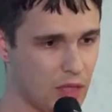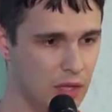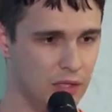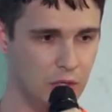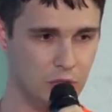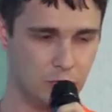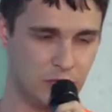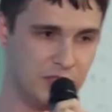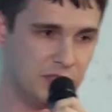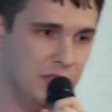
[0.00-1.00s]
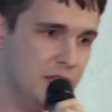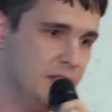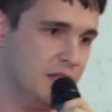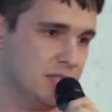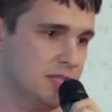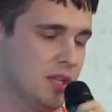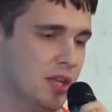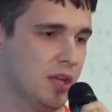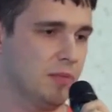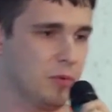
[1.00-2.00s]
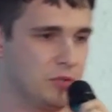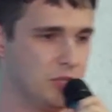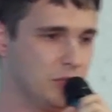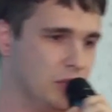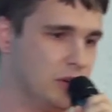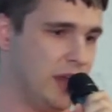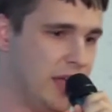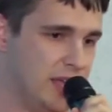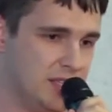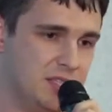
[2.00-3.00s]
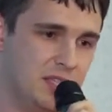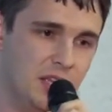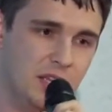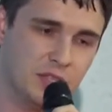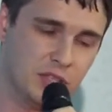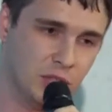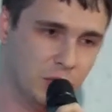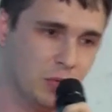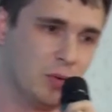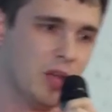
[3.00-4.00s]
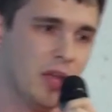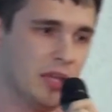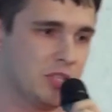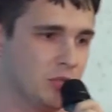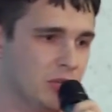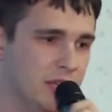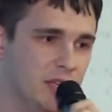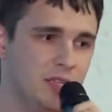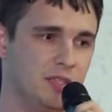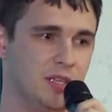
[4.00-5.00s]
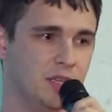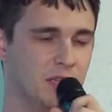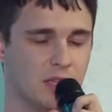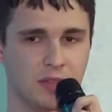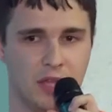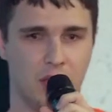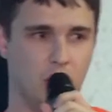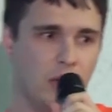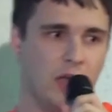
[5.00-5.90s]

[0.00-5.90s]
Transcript: in order to proceed this particular AST, so it's really easy. Now we